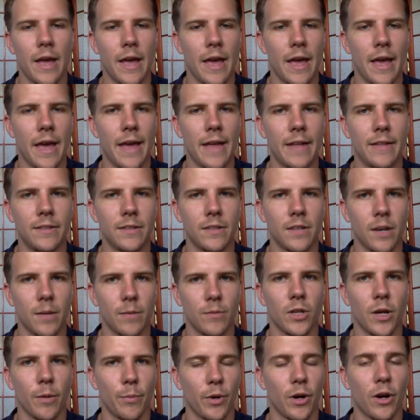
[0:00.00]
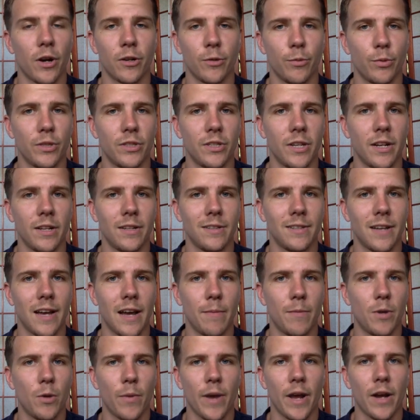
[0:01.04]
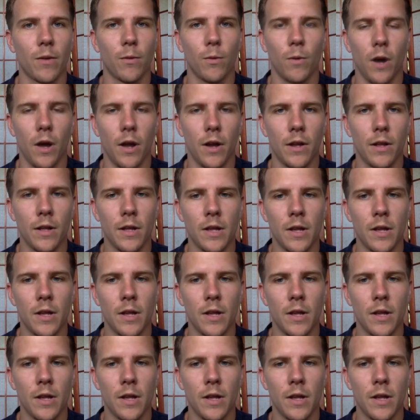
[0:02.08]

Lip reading: heads comes up 100% of the time no matter what.